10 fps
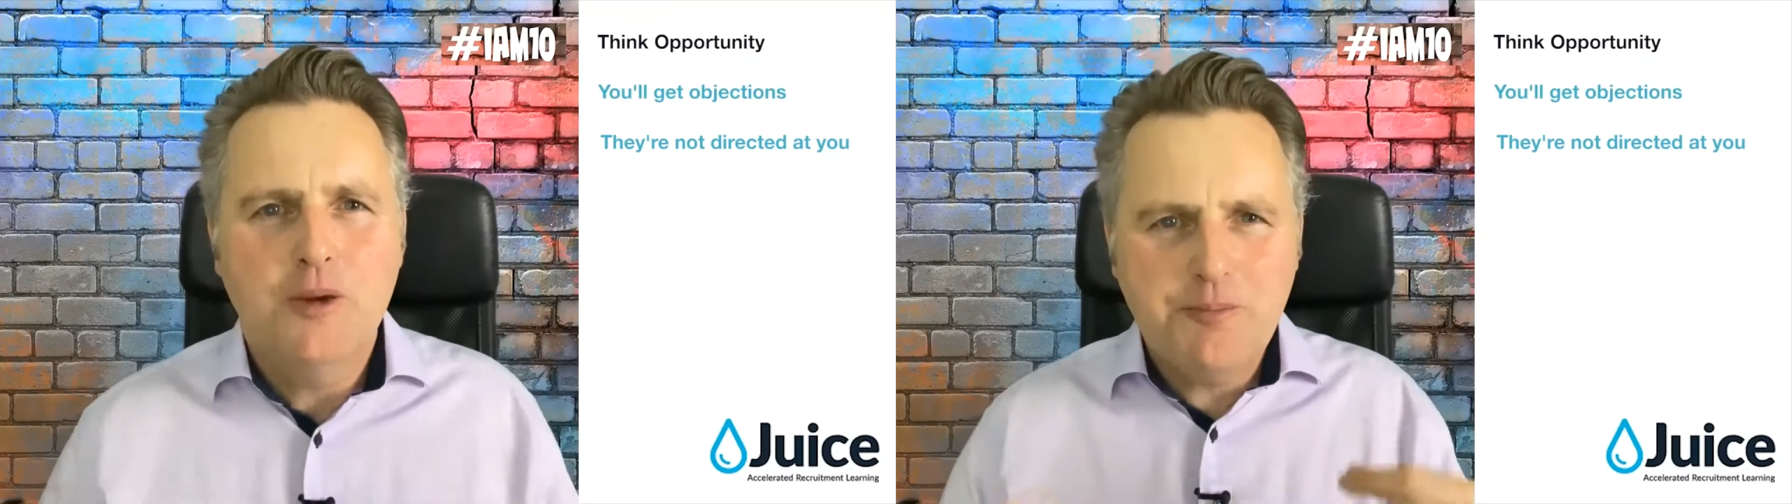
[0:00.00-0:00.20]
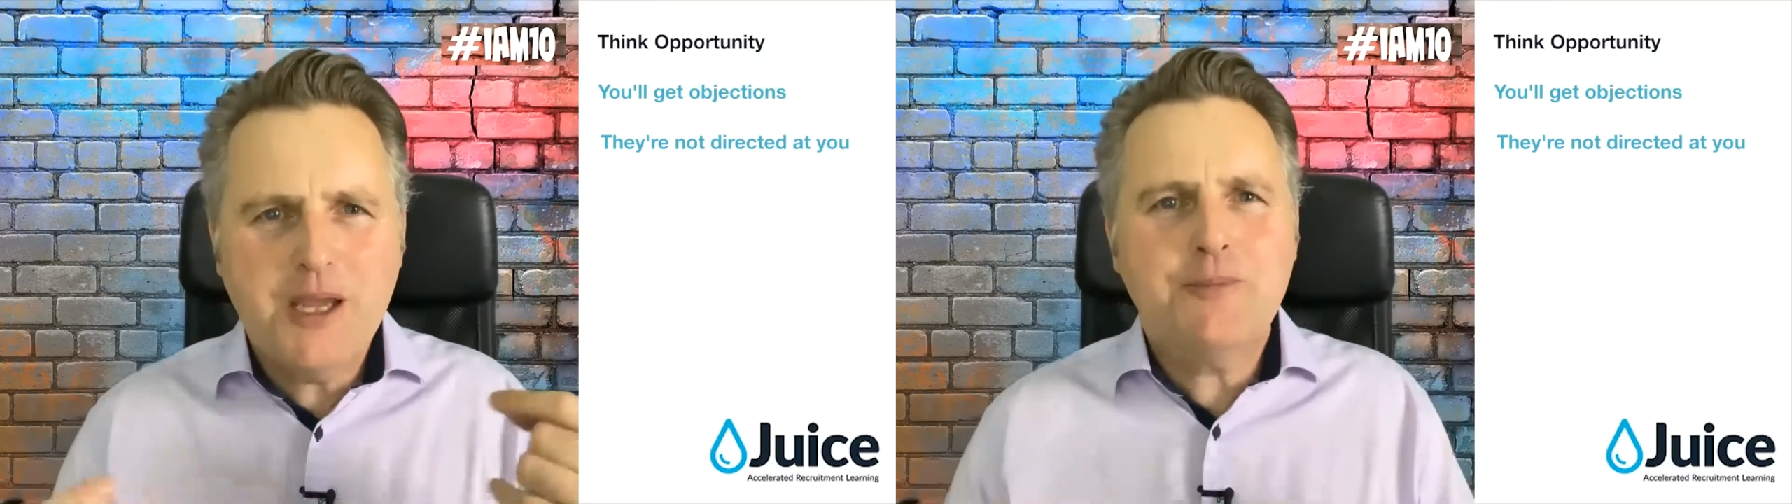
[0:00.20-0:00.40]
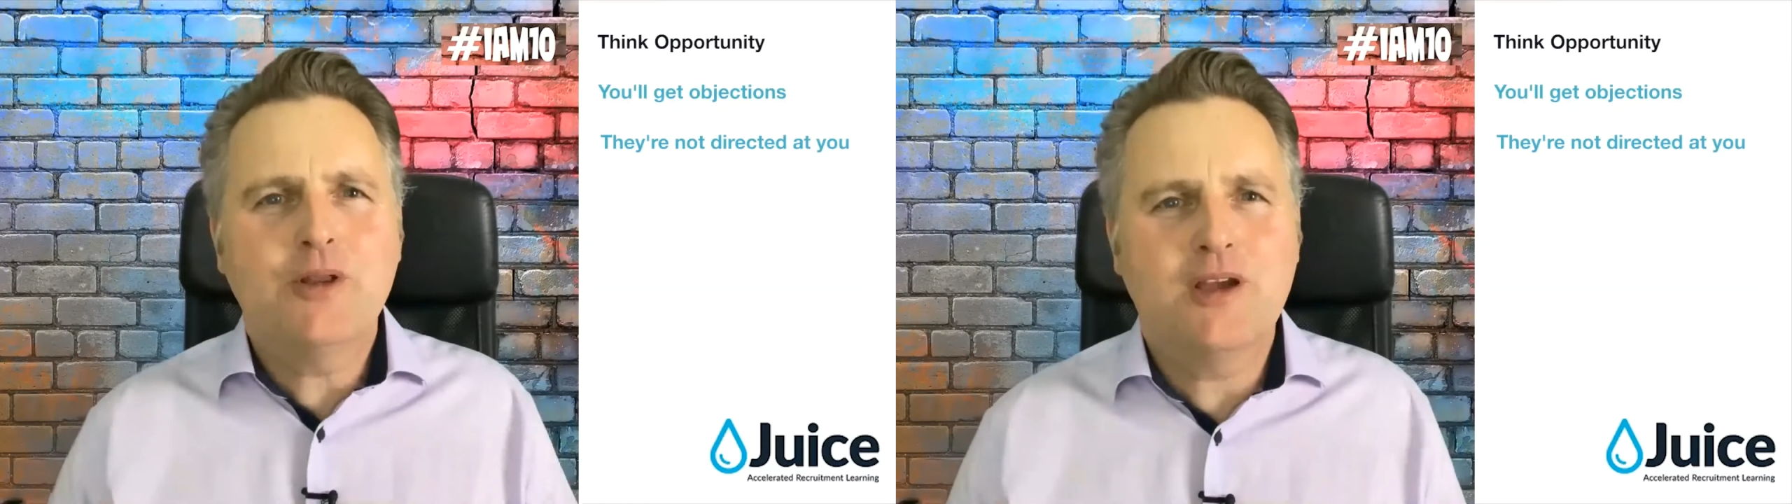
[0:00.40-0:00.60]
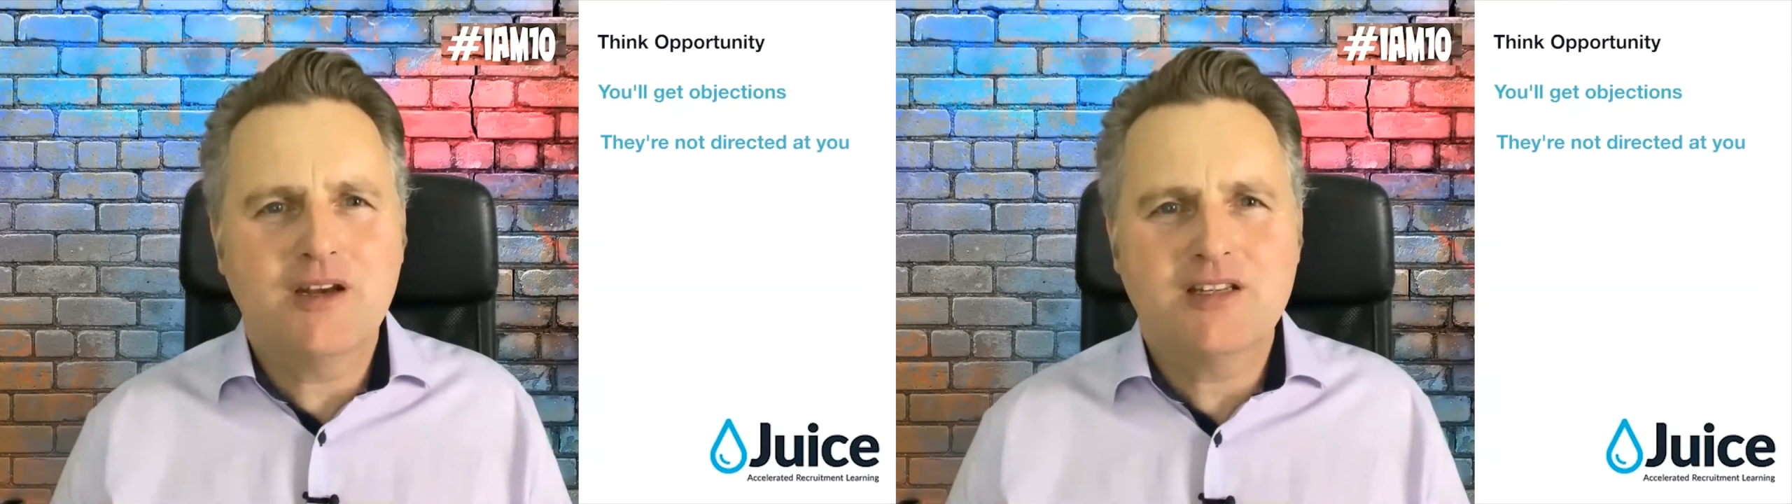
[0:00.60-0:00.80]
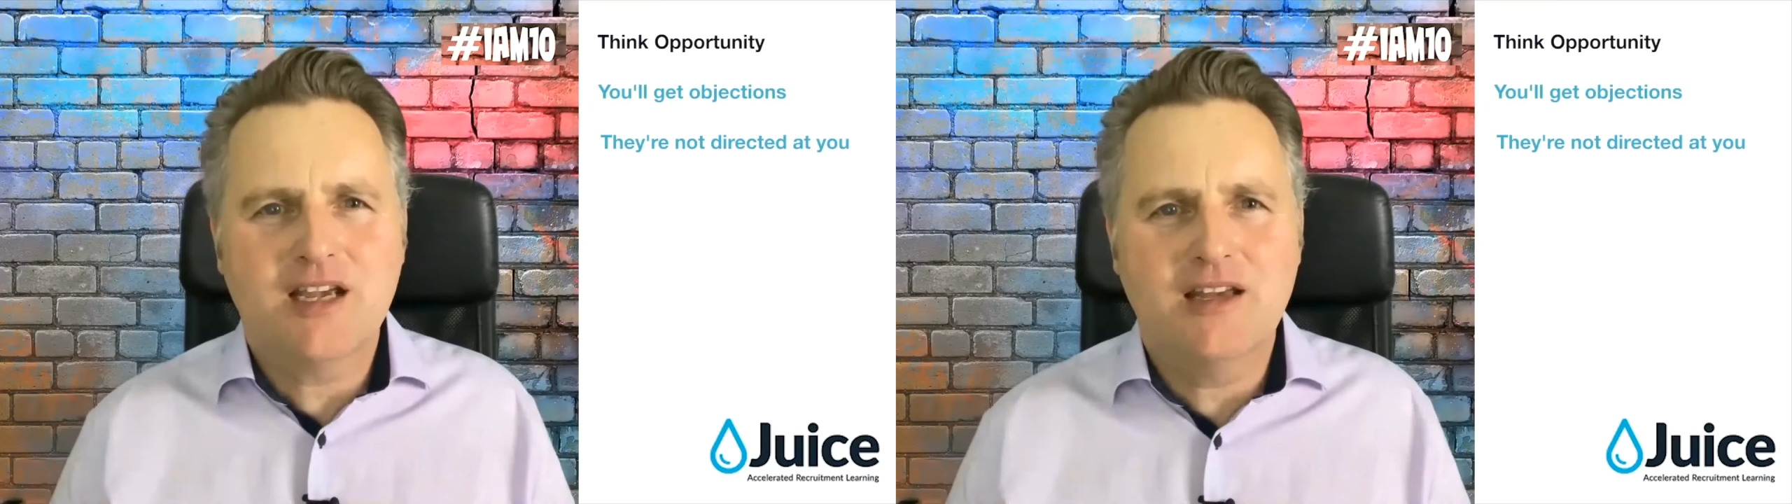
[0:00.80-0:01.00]
People are going to
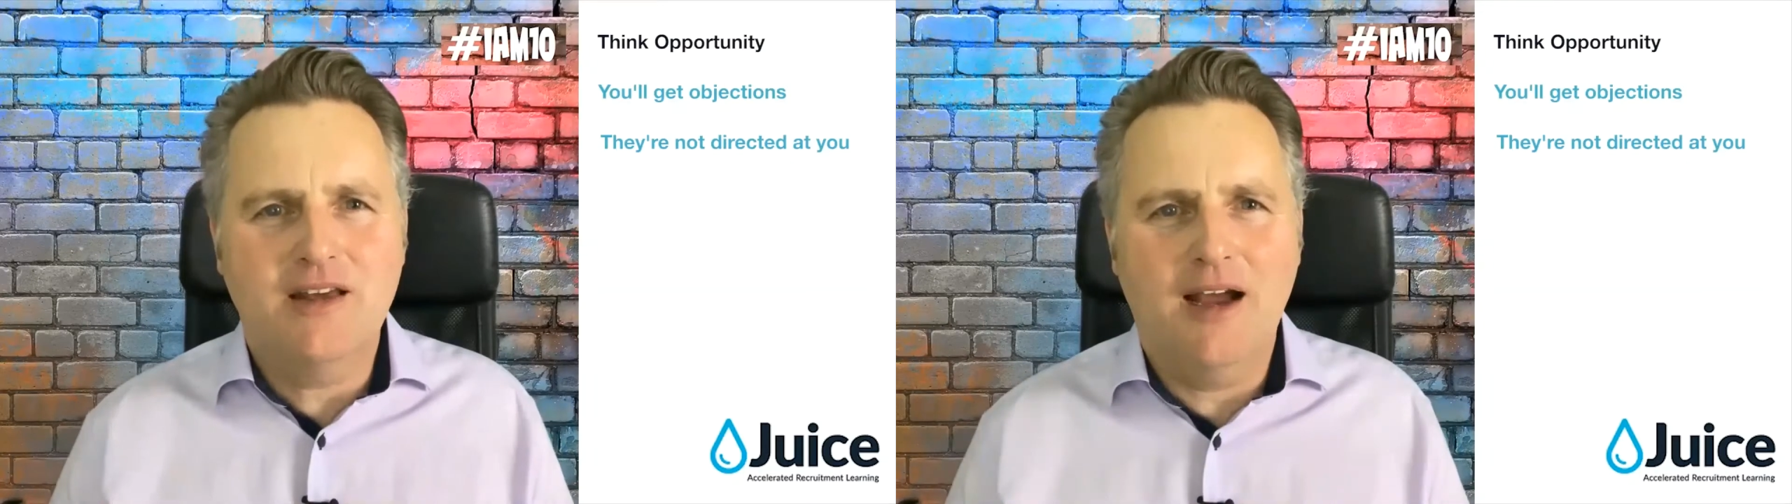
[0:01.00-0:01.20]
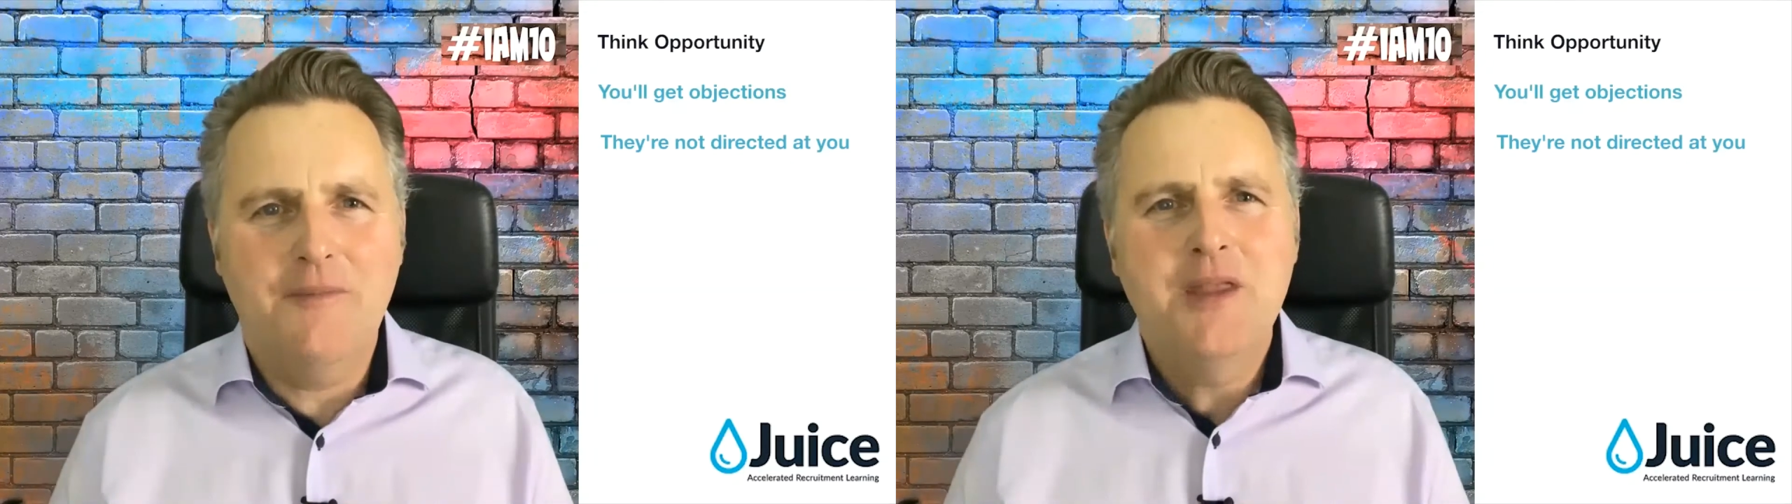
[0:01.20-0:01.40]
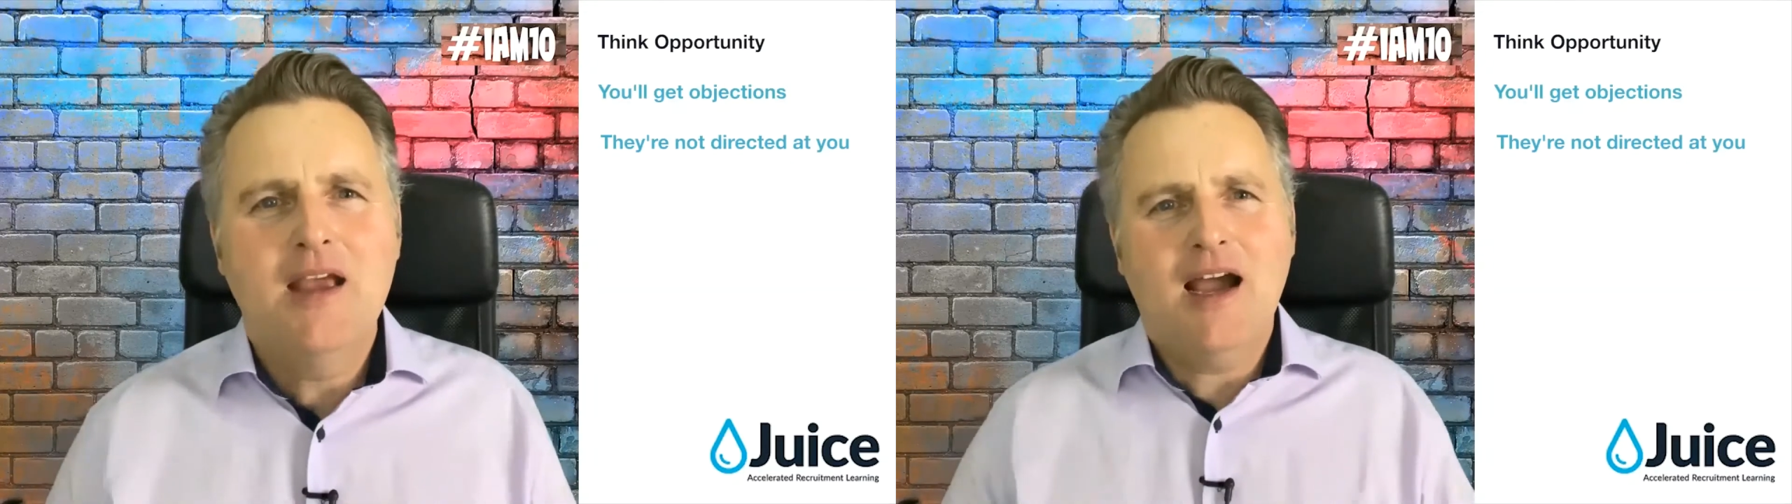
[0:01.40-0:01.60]
say that.